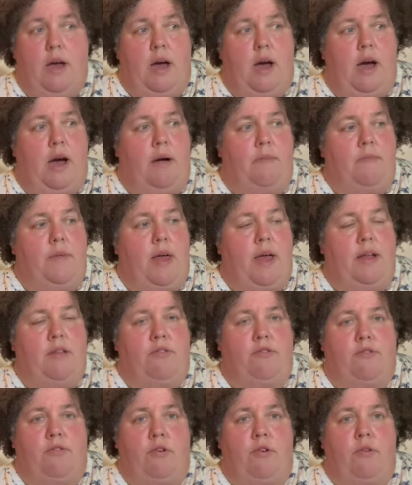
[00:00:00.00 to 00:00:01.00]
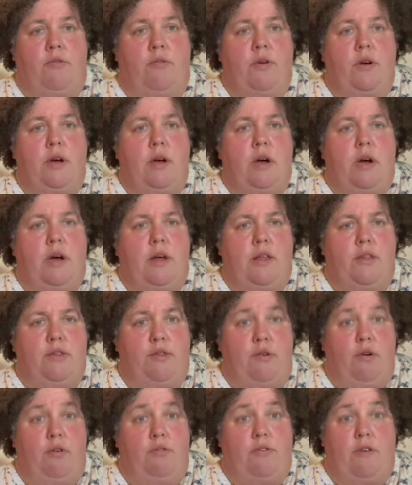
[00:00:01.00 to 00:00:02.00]
And so
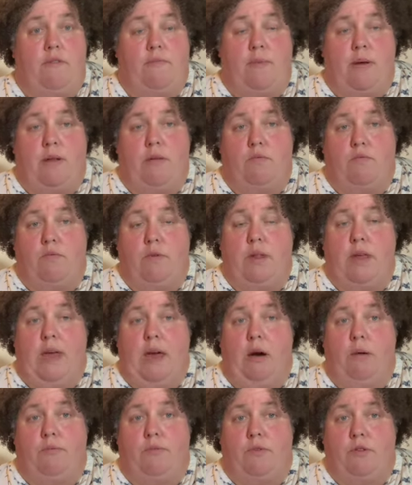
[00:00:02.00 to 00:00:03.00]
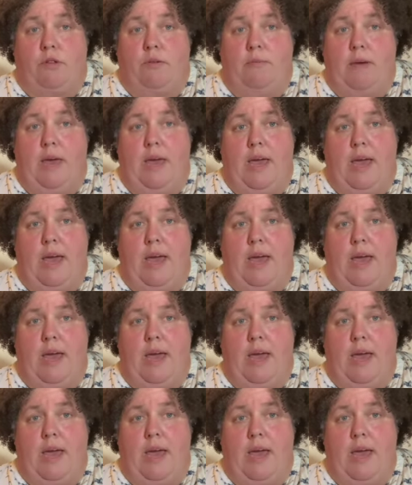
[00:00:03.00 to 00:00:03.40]
those have been really helpful to me.